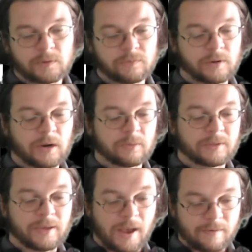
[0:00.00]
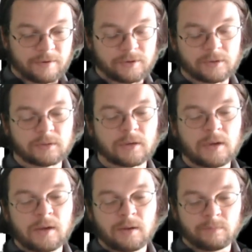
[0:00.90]
We can figure out what the average is,
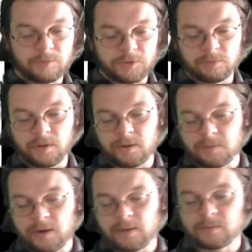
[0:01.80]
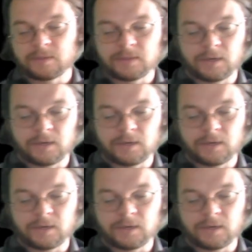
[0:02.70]
multiplied by how many